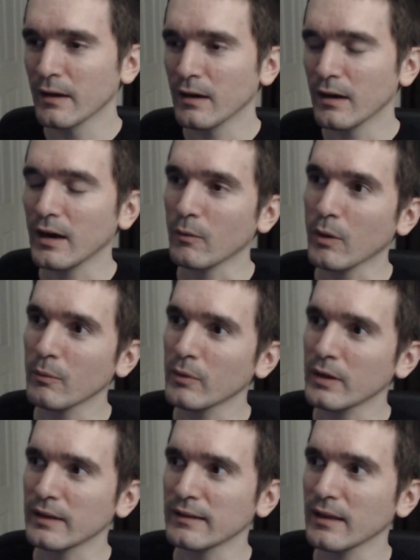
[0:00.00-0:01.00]
what would I
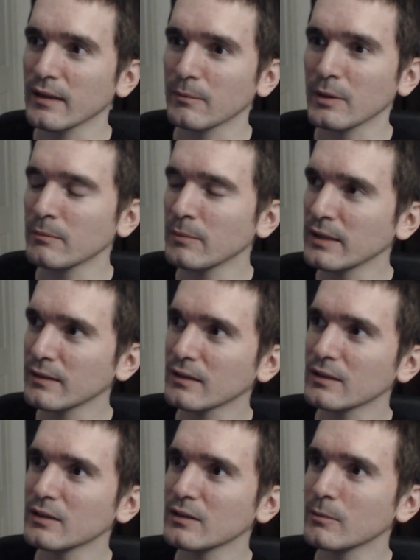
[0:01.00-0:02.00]
say? But basically
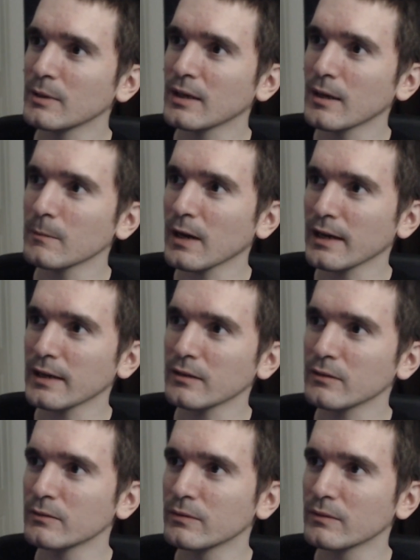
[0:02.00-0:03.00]
you become kind
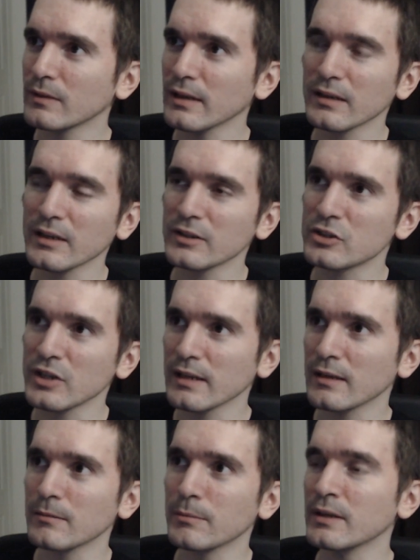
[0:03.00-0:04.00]
of not
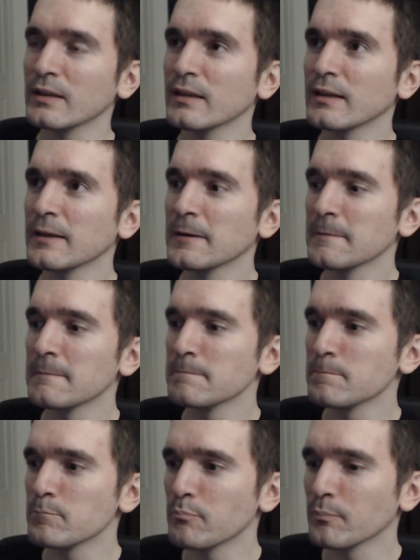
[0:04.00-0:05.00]
jaded, but
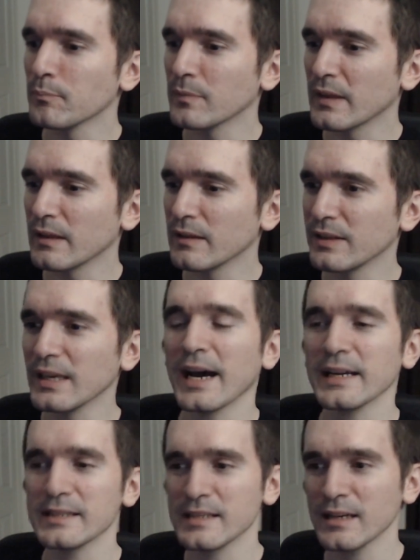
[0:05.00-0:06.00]
the
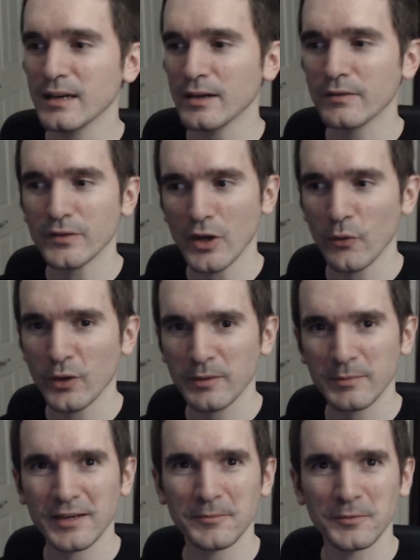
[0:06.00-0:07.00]
idea of knowing
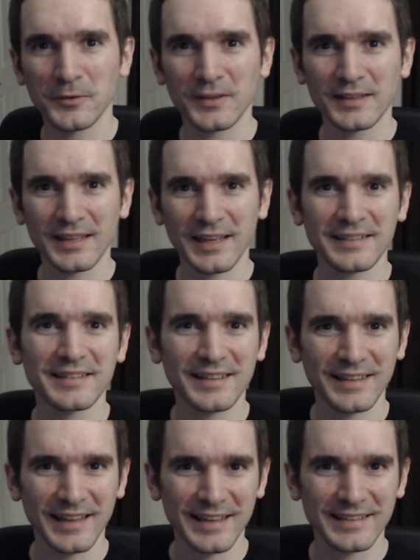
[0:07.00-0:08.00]
becomes less and
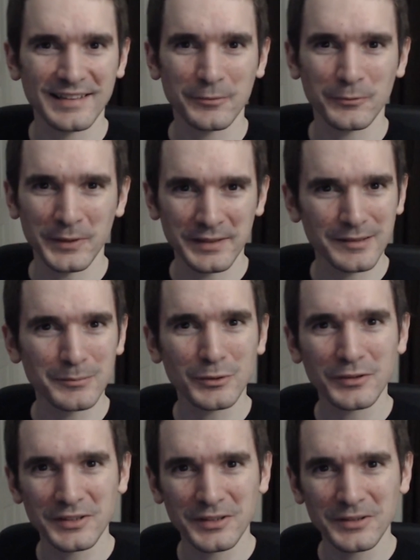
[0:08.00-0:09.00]
less reasonable
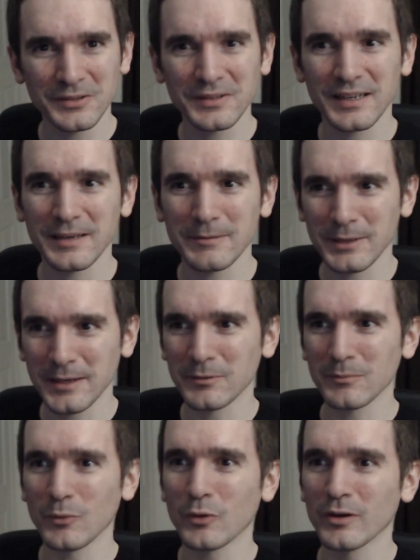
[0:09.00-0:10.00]
to you. It becomes
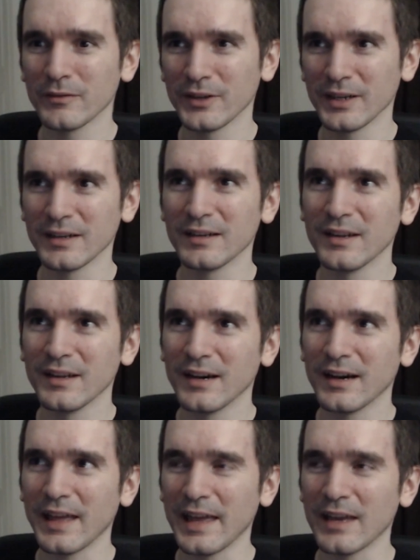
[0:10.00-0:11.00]
more of
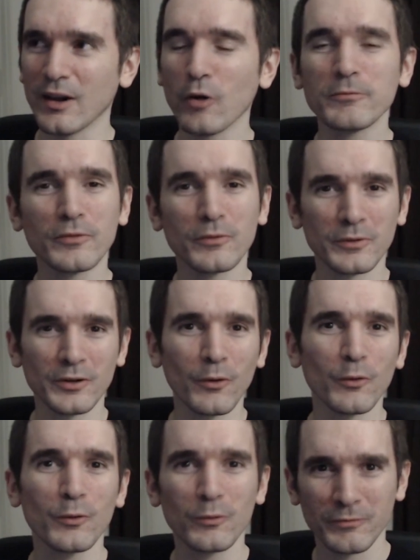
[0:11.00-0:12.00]
a hopeful
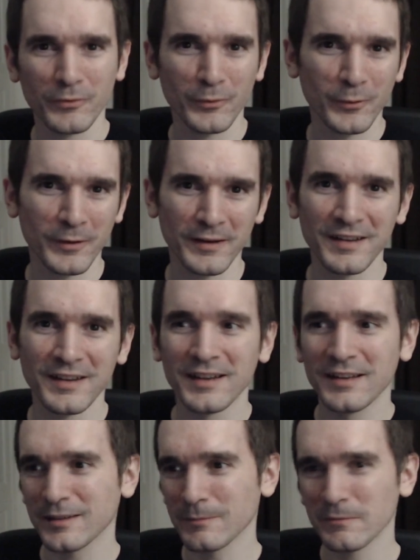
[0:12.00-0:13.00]
goal for
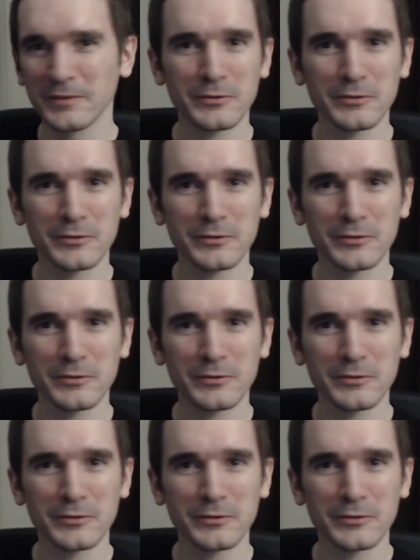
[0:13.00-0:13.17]
some future